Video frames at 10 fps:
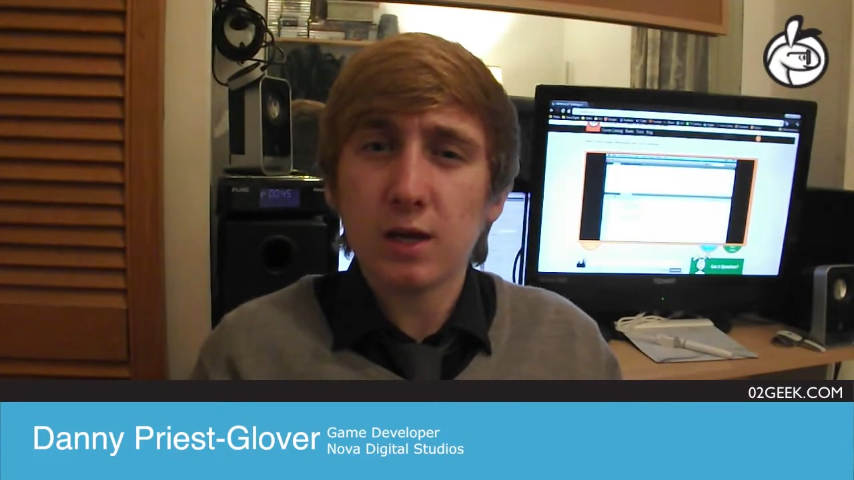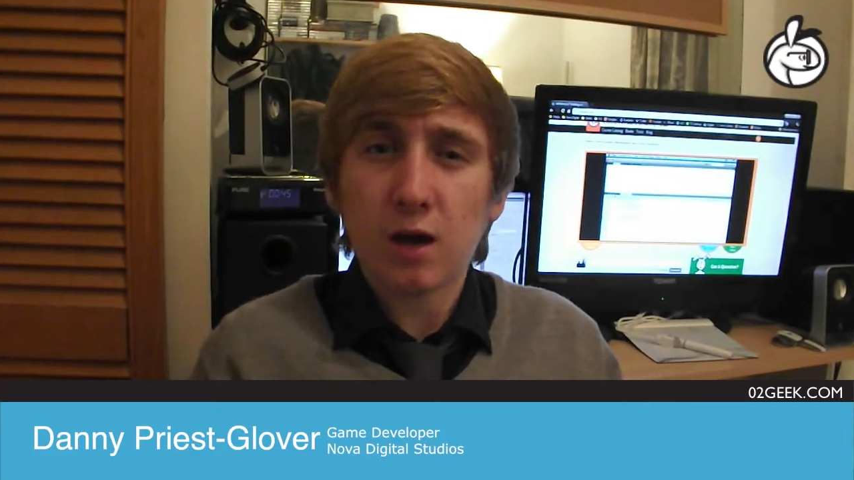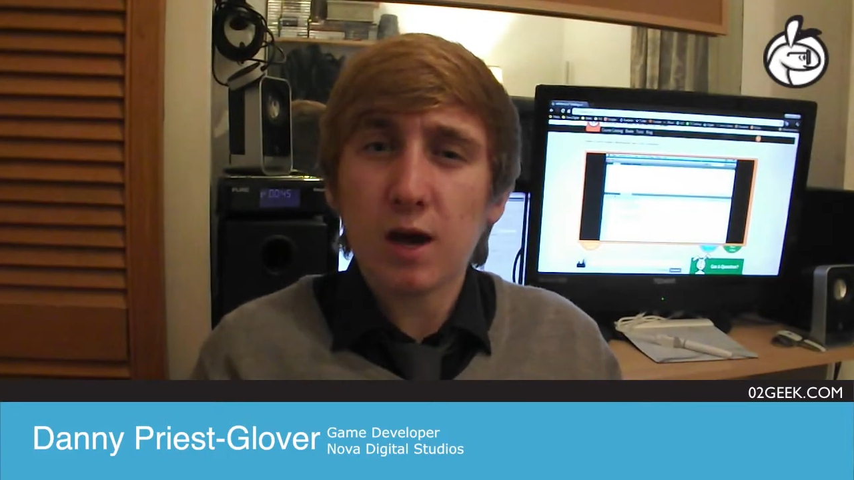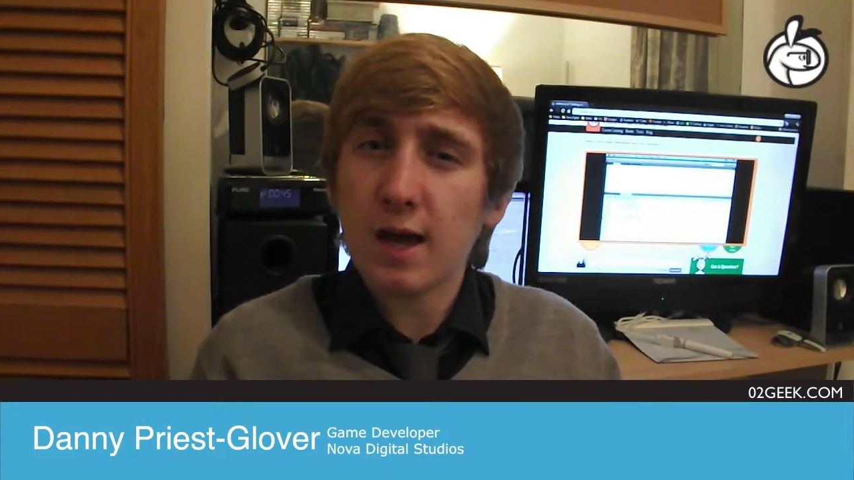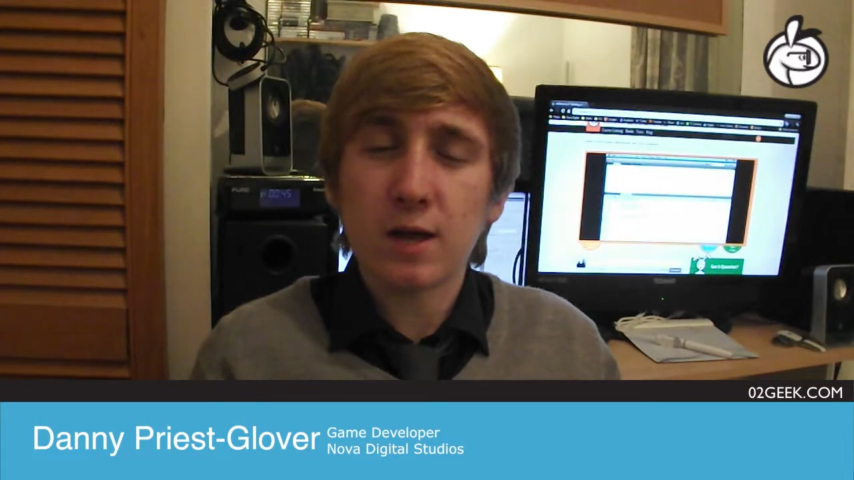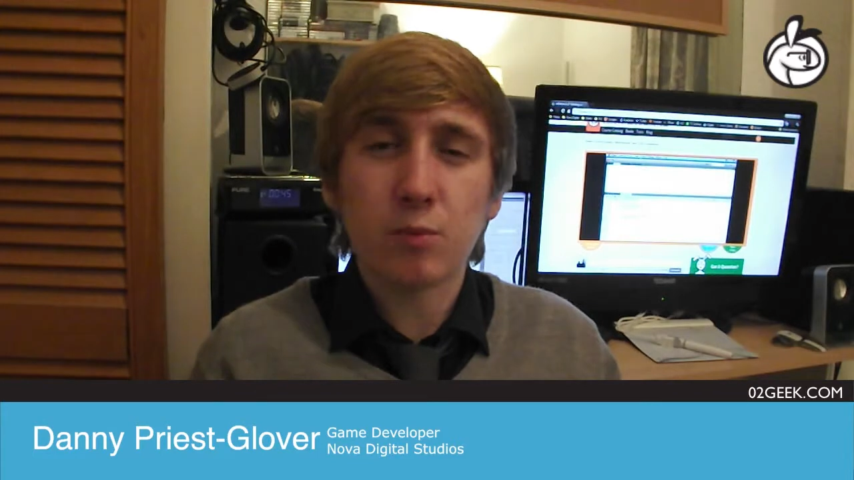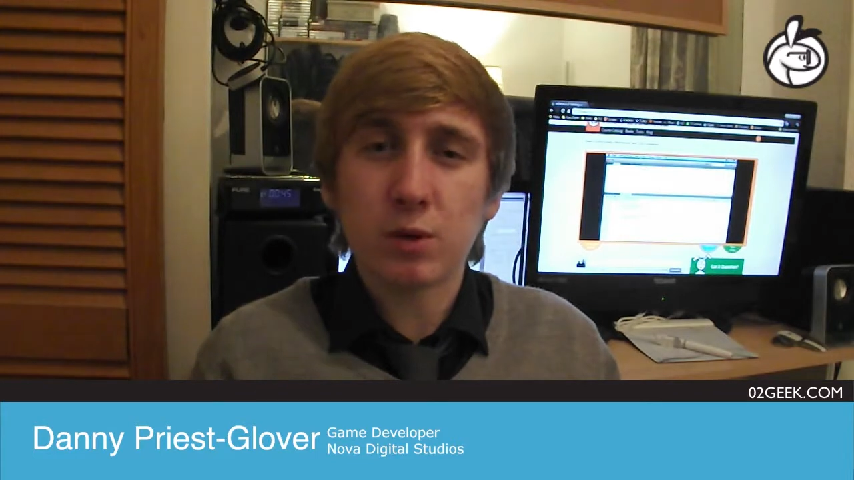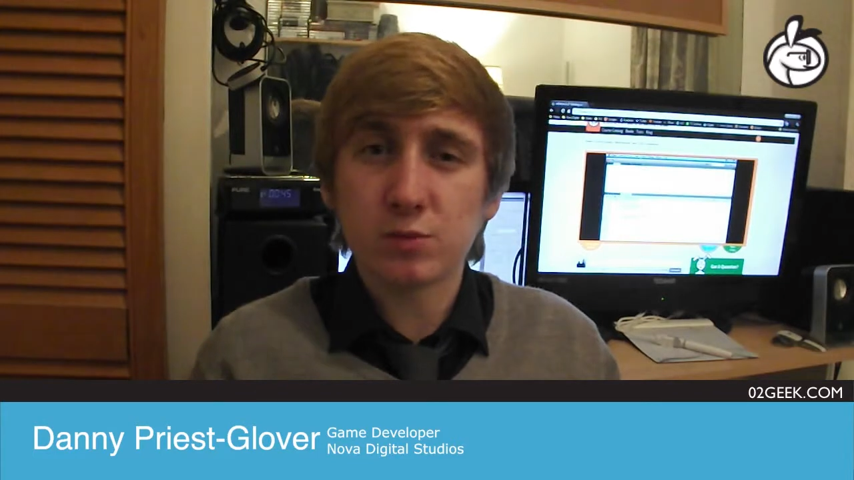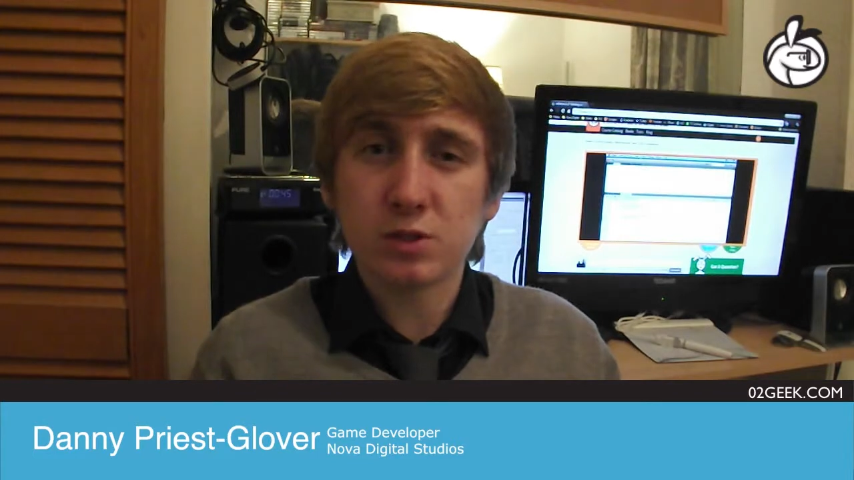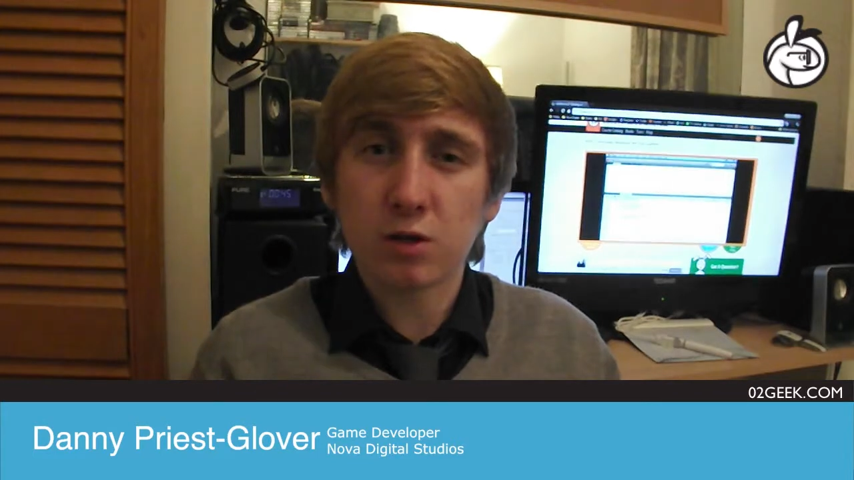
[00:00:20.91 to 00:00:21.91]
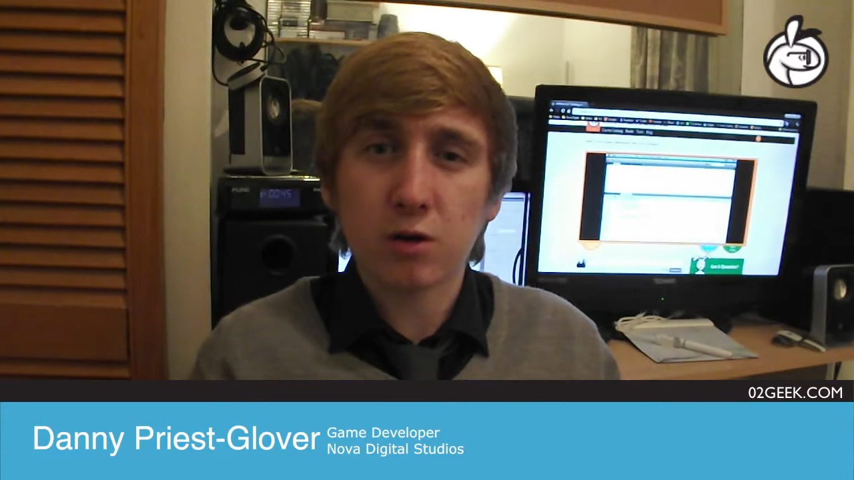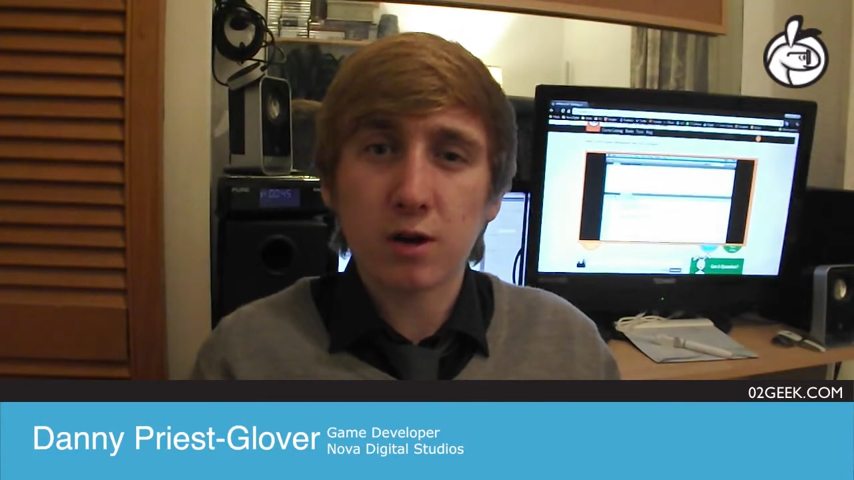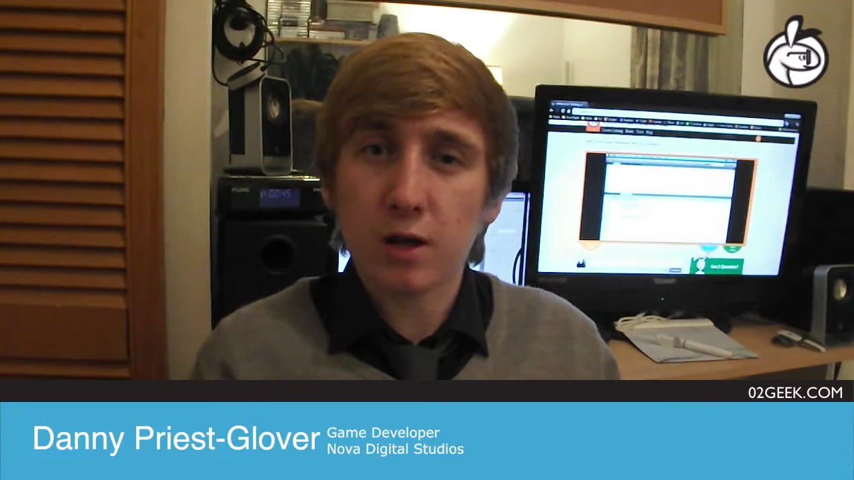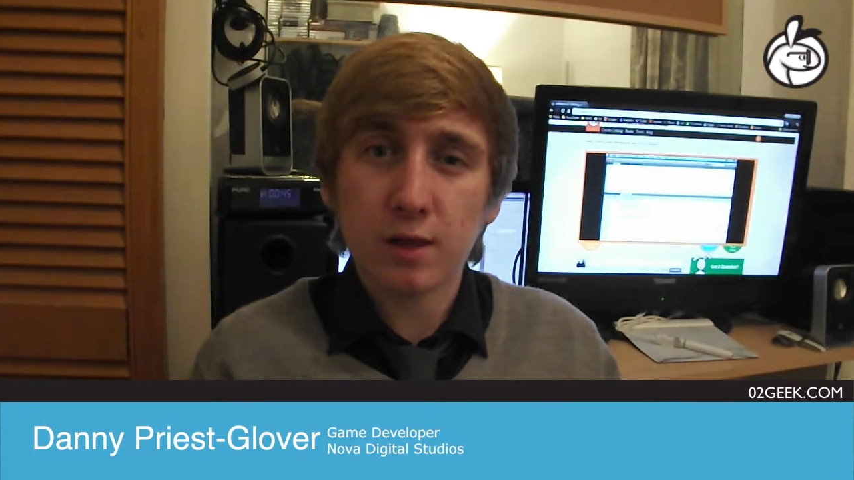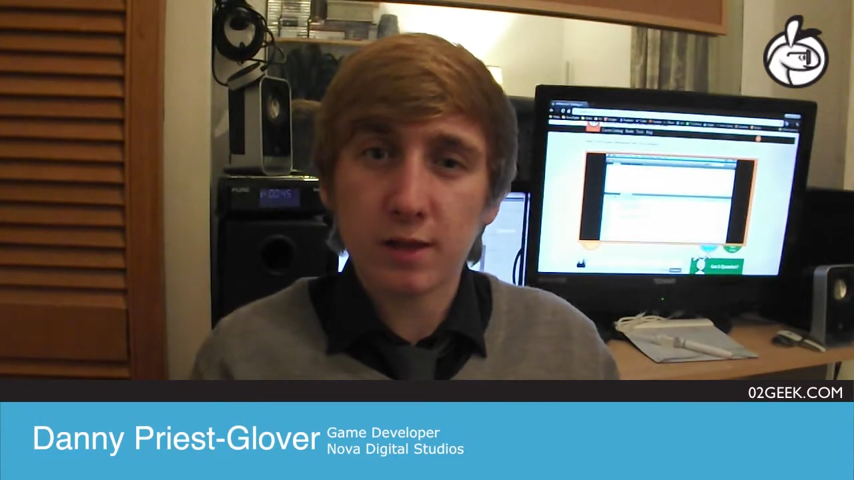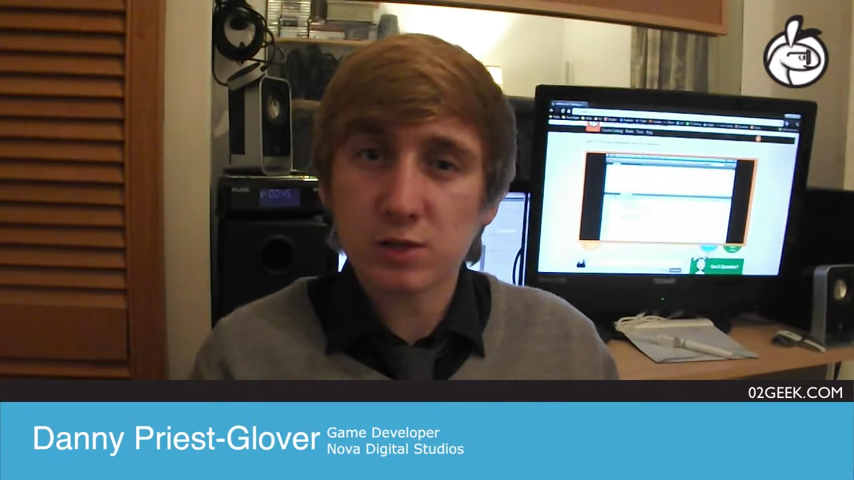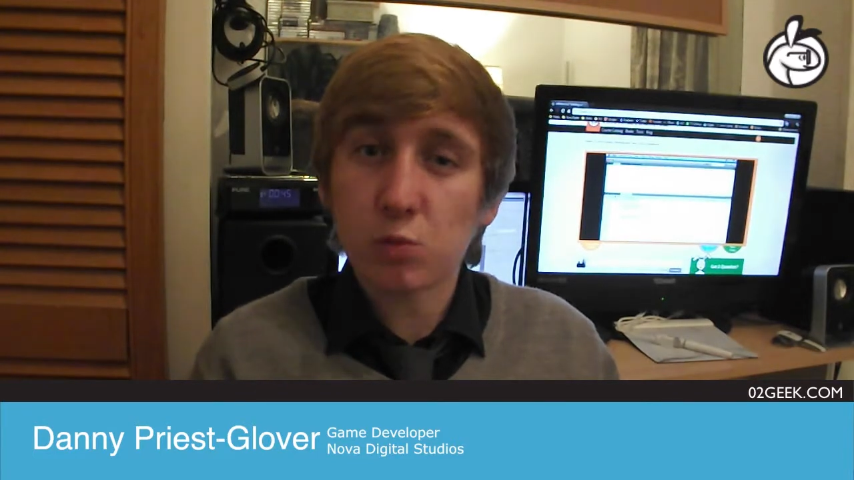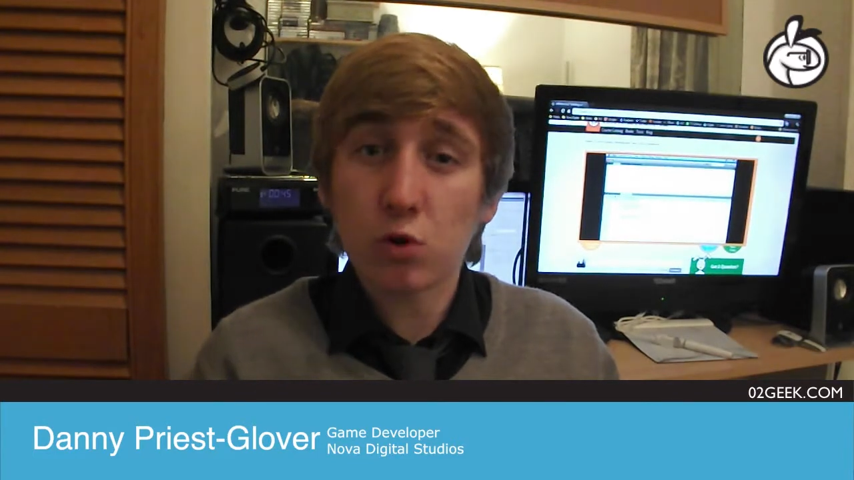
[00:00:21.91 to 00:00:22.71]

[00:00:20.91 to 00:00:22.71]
I had when I was younger, and that's